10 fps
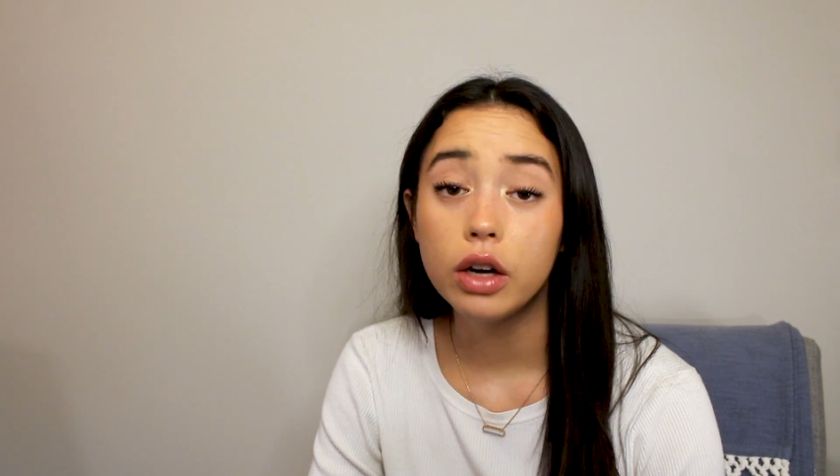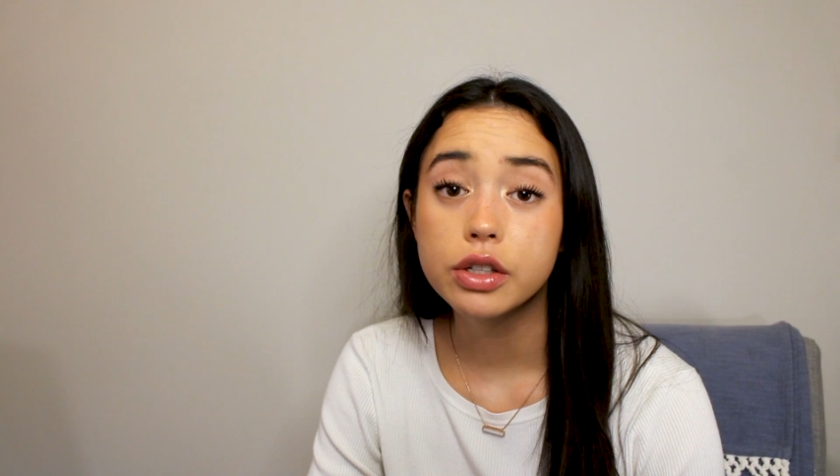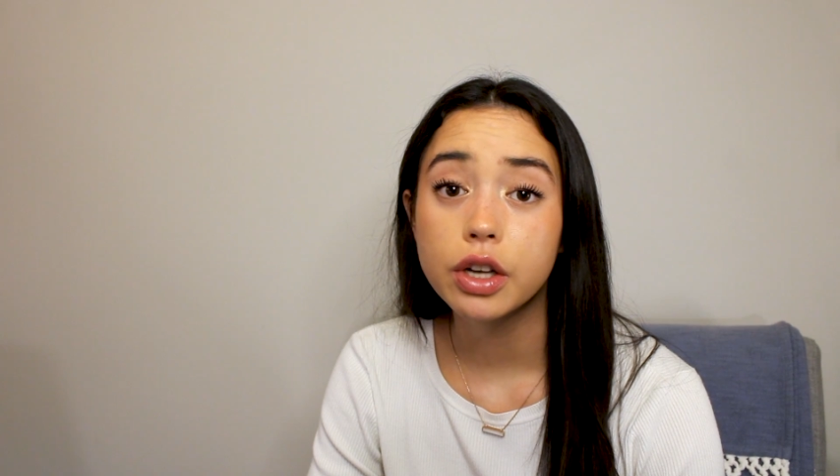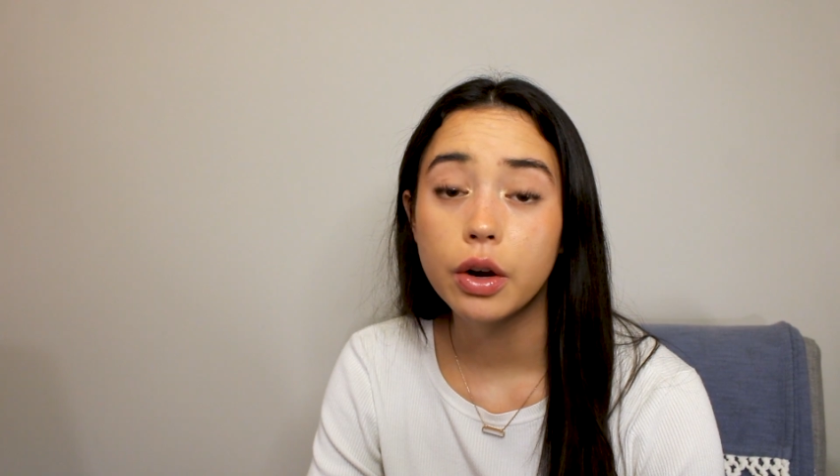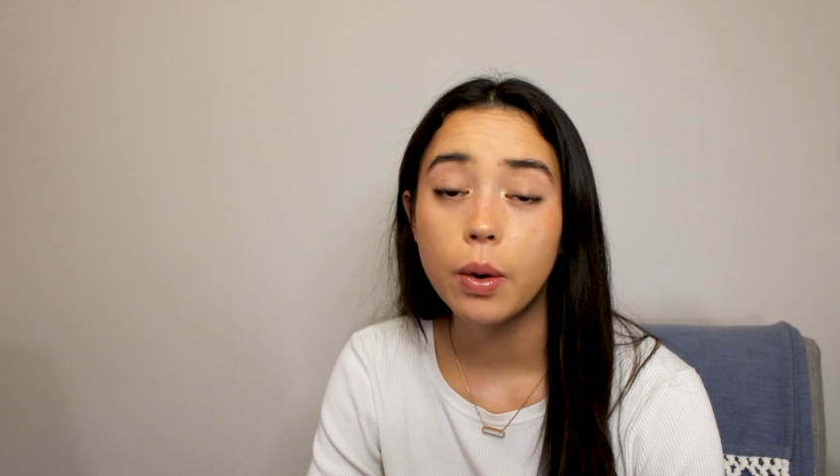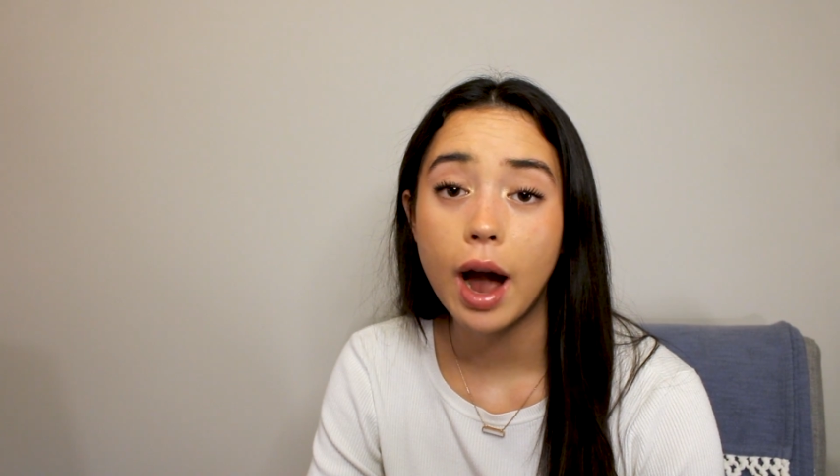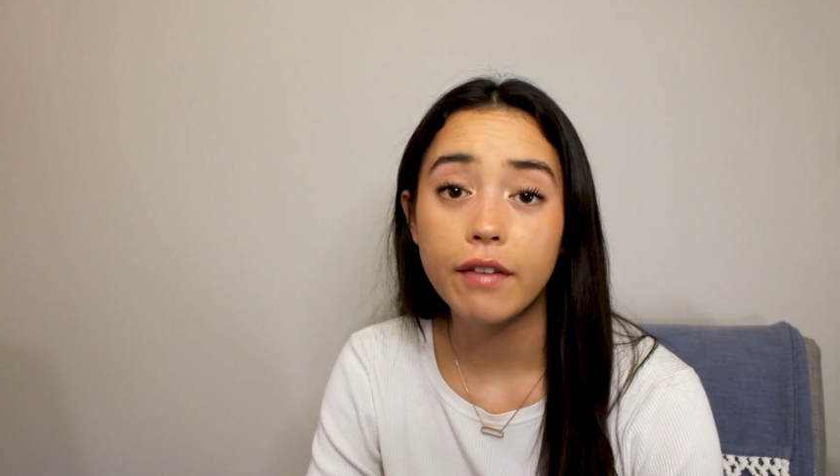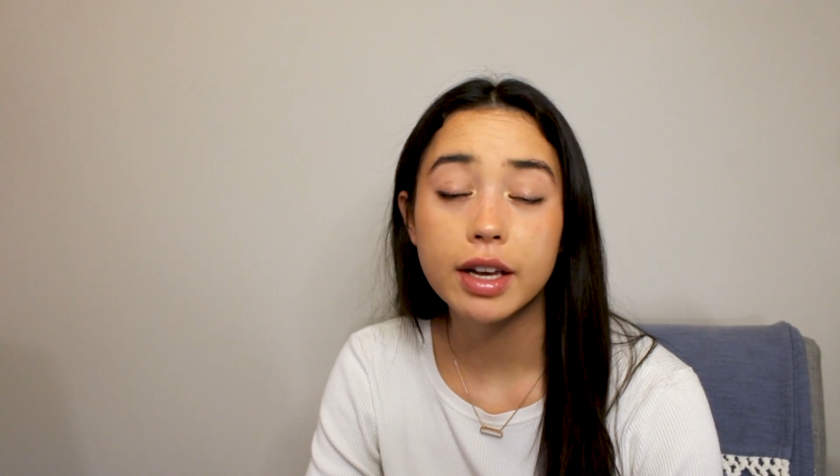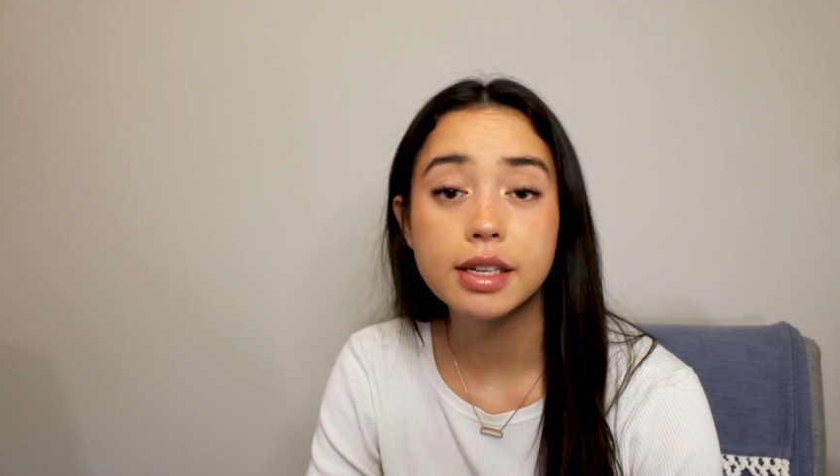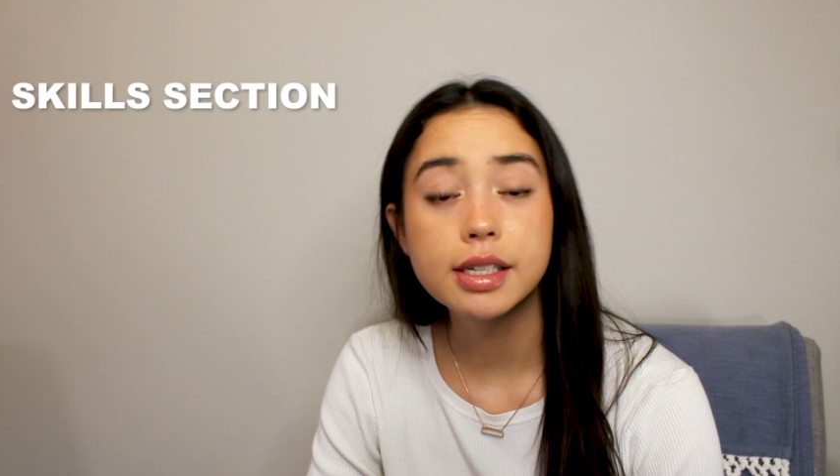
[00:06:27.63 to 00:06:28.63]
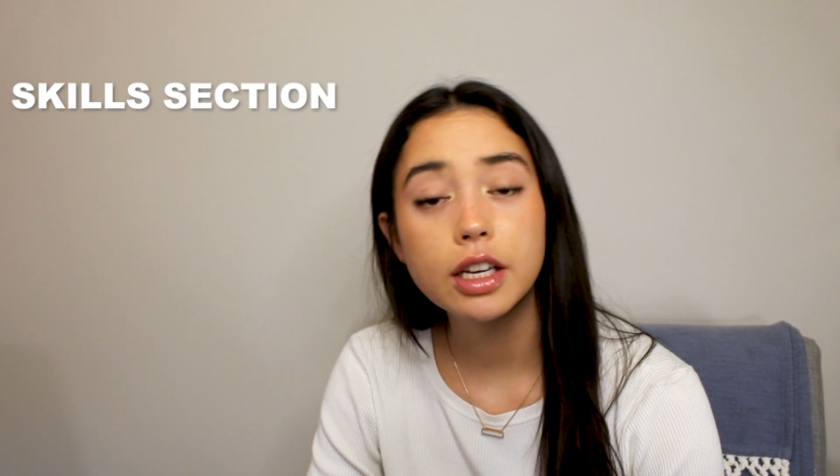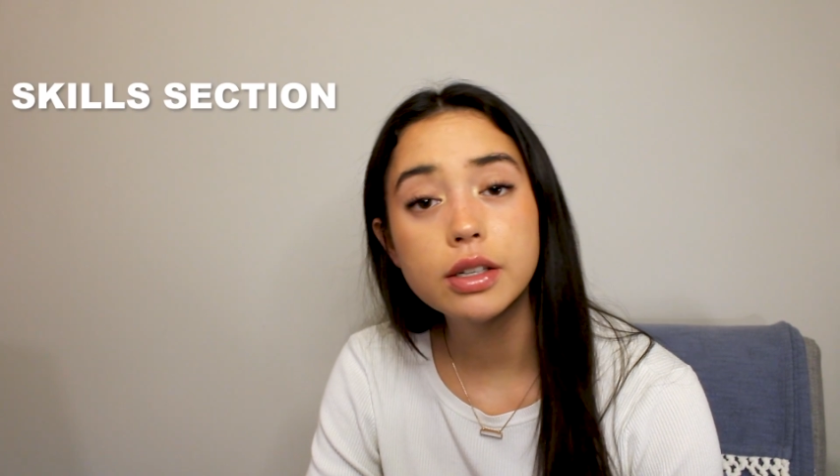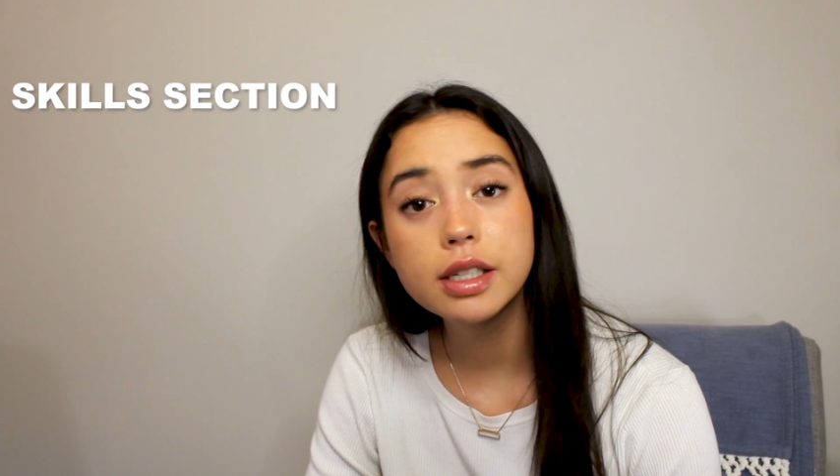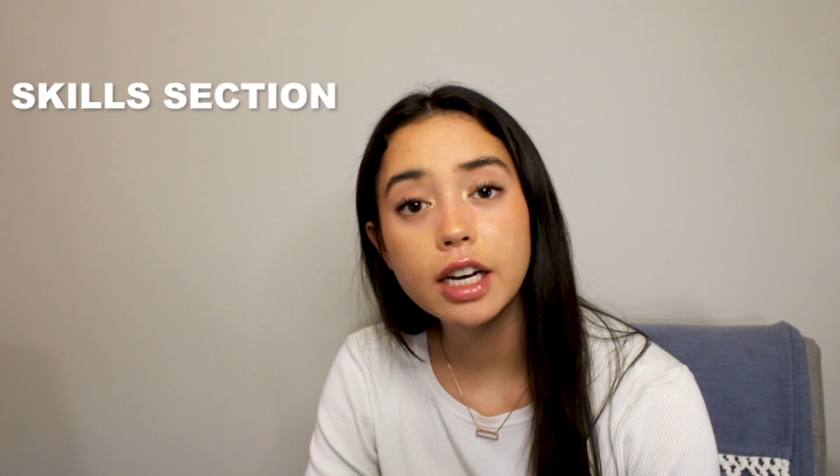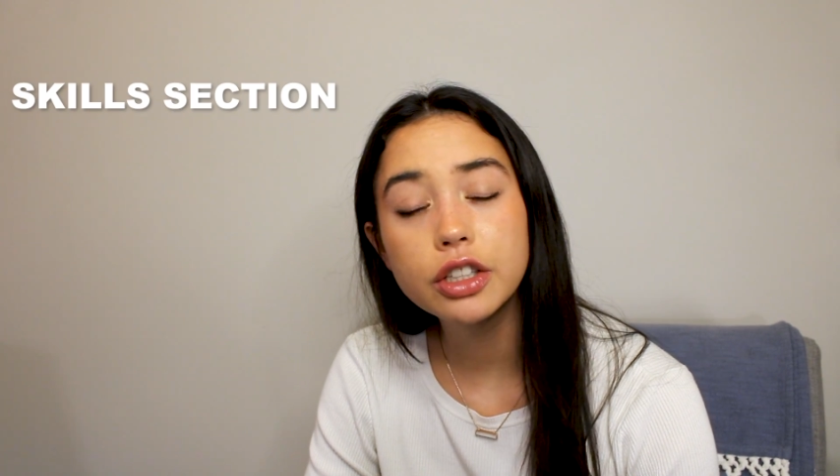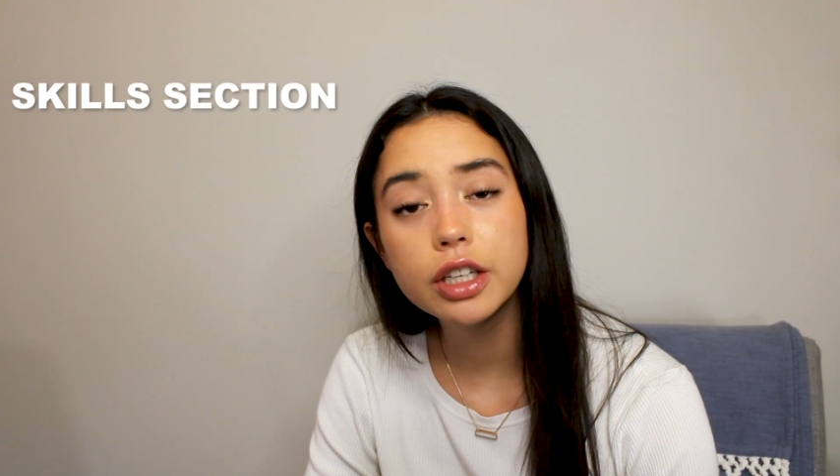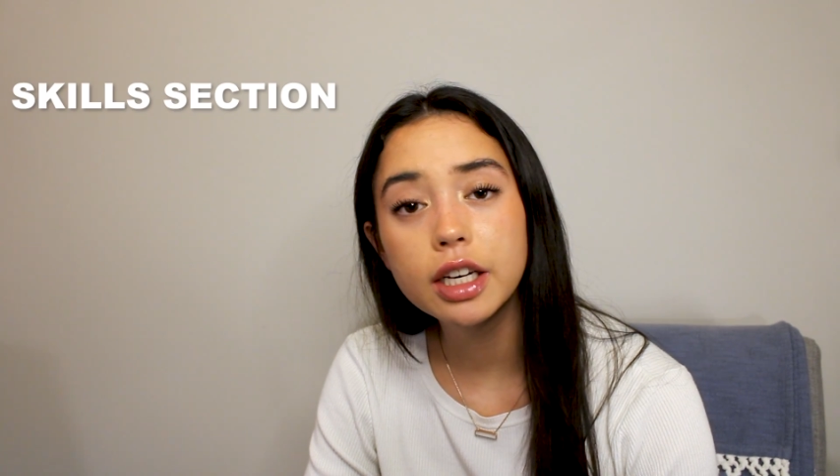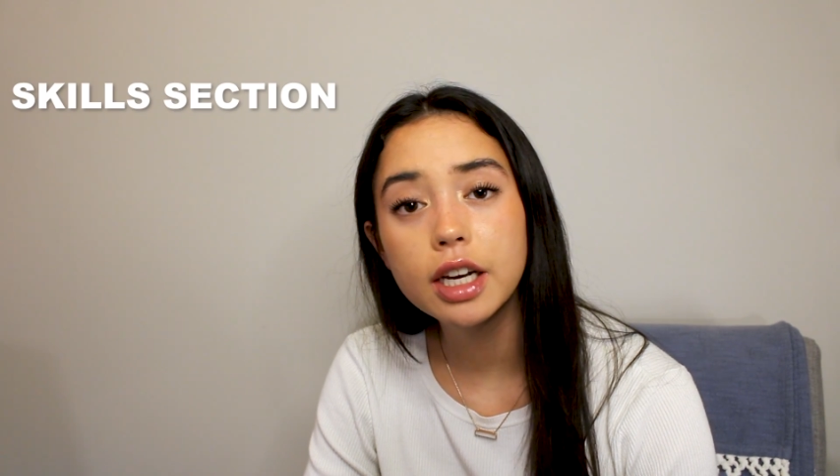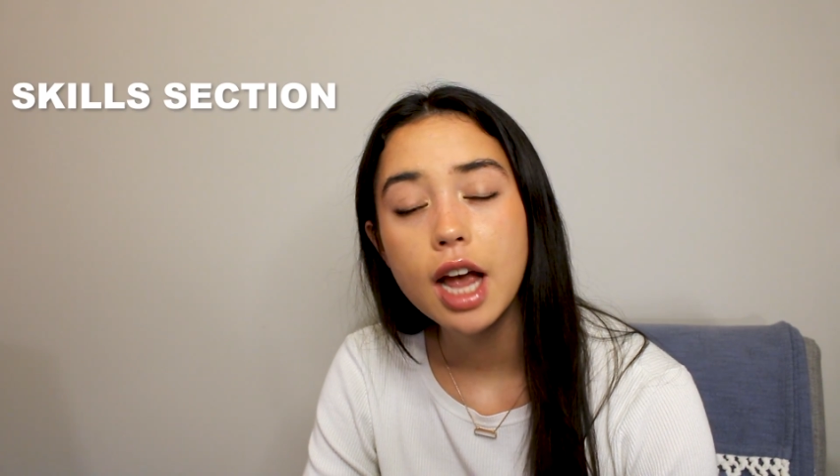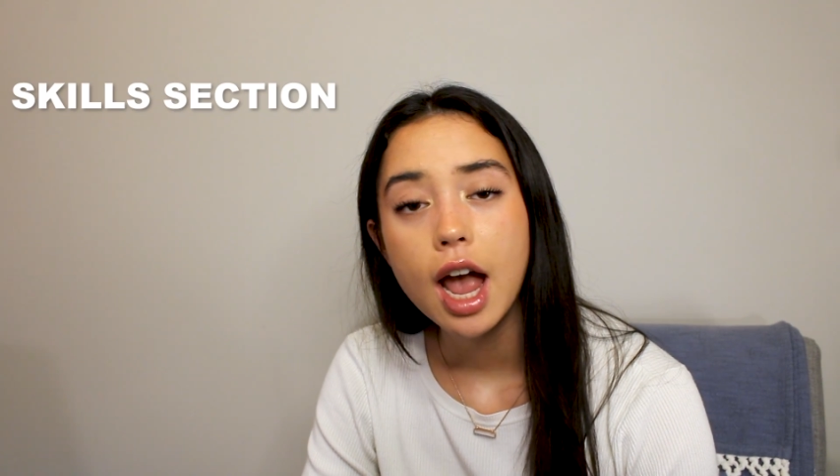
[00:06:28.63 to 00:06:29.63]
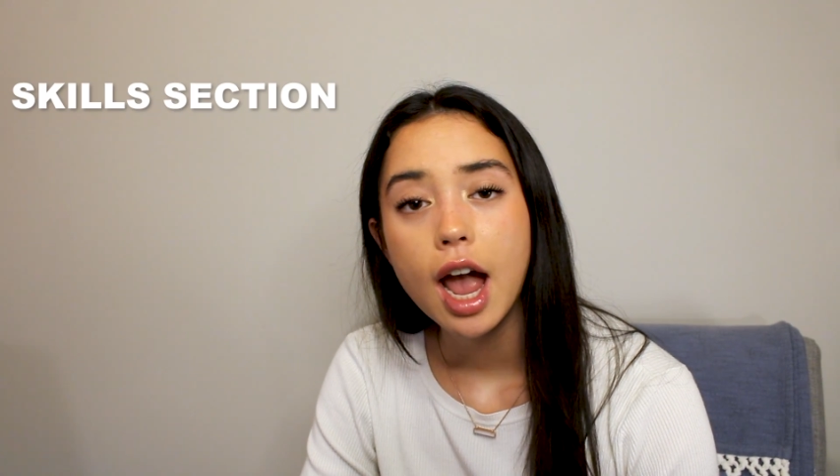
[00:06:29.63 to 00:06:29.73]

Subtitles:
Also, having a skills section